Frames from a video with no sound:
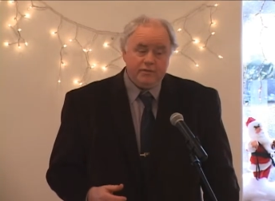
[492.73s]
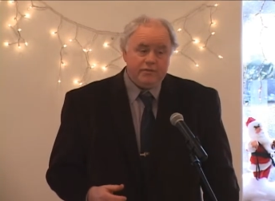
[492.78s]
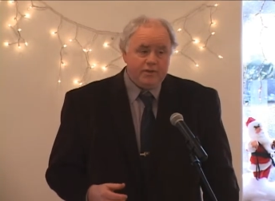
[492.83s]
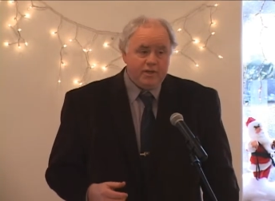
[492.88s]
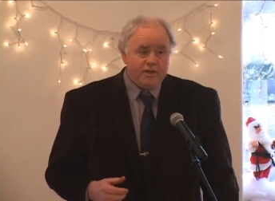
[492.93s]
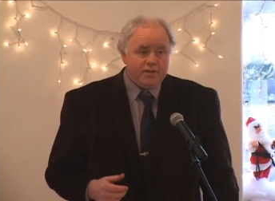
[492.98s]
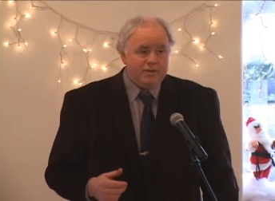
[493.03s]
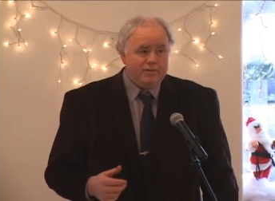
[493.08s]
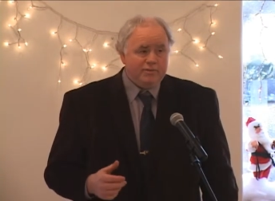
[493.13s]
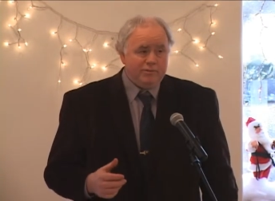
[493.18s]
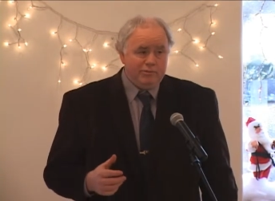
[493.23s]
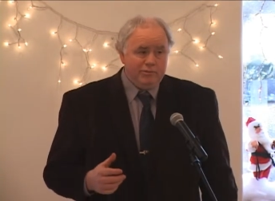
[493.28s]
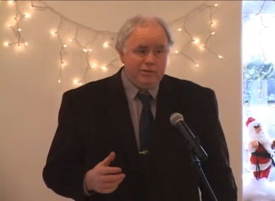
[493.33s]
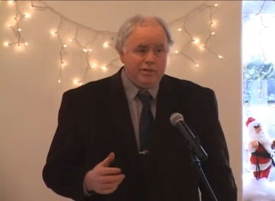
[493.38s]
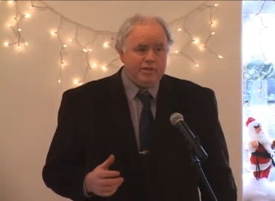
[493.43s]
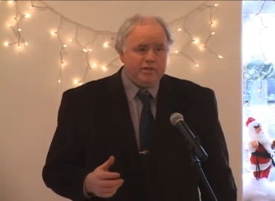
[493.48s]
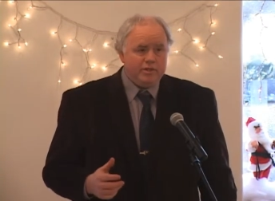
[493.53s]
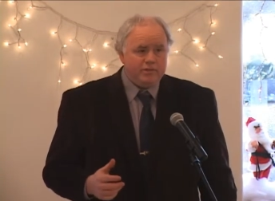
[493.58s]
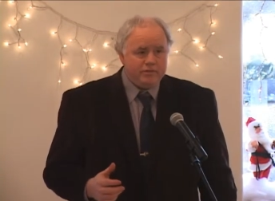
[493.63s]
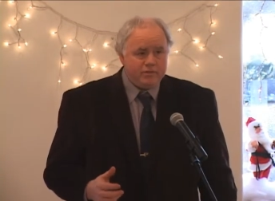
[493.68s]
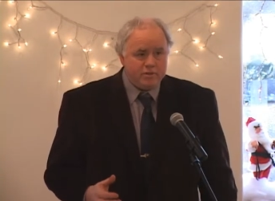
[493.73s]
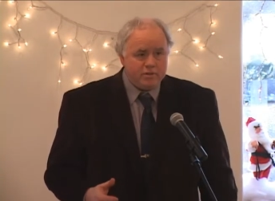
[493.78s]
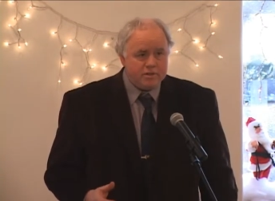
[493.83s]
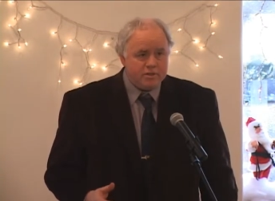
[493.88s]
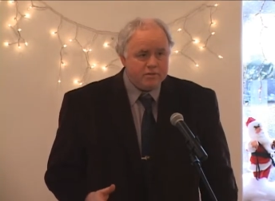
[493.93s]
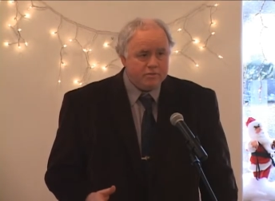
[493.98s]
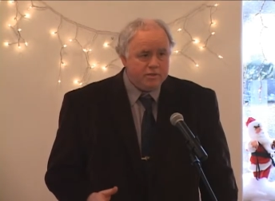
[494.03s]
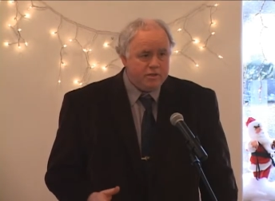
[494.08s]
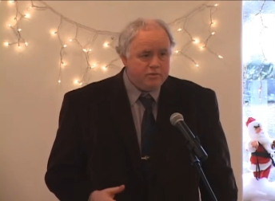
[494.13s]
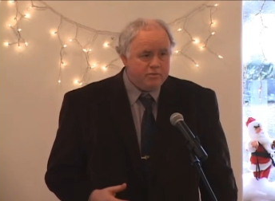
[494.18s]
In fact, it really
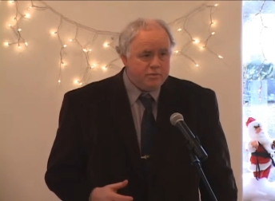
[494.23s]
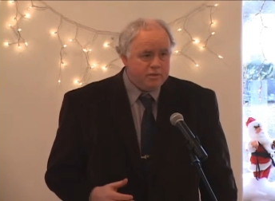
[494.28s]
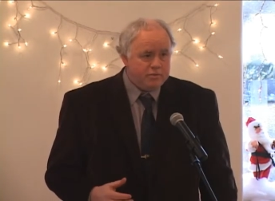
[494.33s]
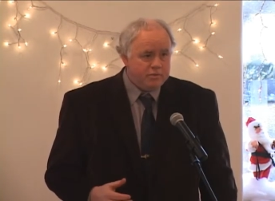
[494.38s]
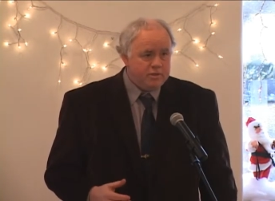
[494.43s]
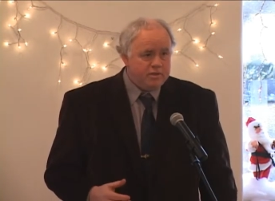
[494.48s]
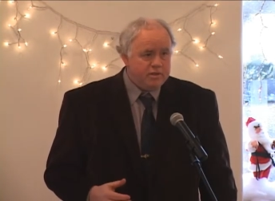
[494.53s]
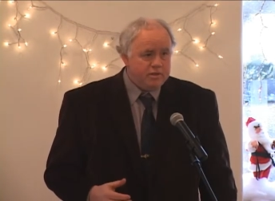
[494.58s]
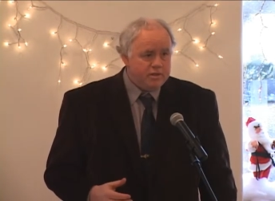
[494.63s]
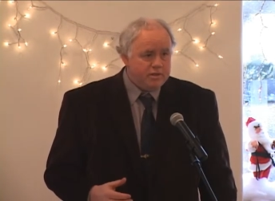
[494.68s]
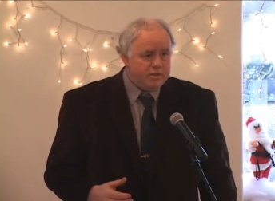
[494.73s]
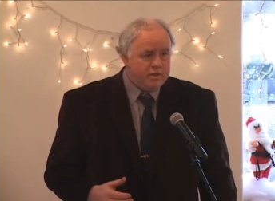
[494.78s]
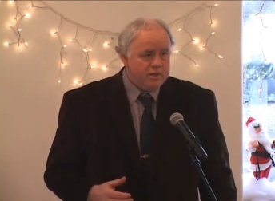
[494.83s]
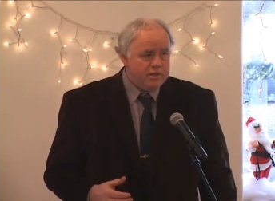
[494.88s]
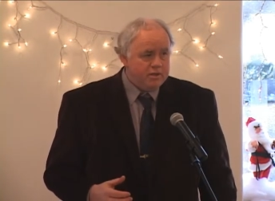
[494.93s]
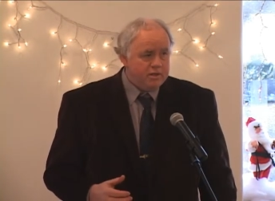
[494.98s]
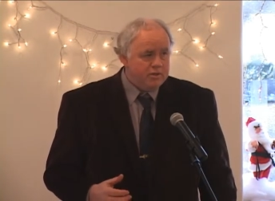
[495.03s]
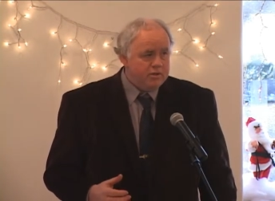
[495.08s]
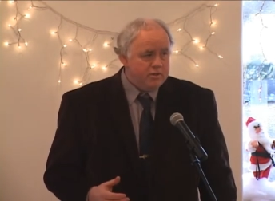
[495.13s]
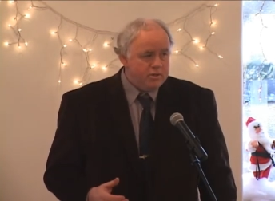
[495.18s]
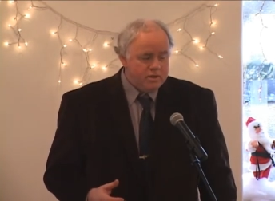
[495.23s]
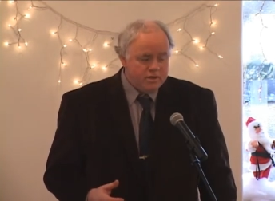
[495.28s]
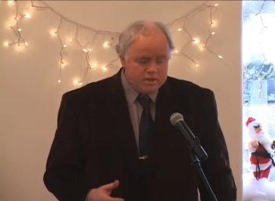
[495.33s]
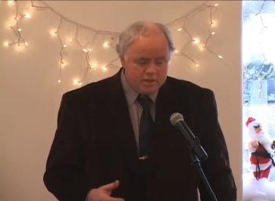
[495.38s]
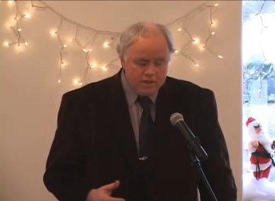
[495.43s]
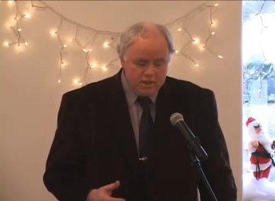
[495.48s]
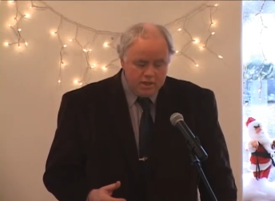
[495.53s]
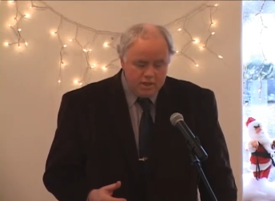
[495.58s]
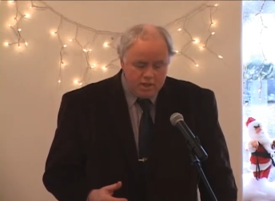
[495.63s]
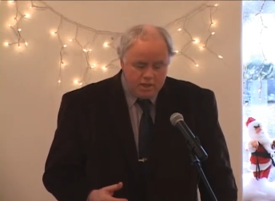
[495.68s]
diverged away from the original intent, of course.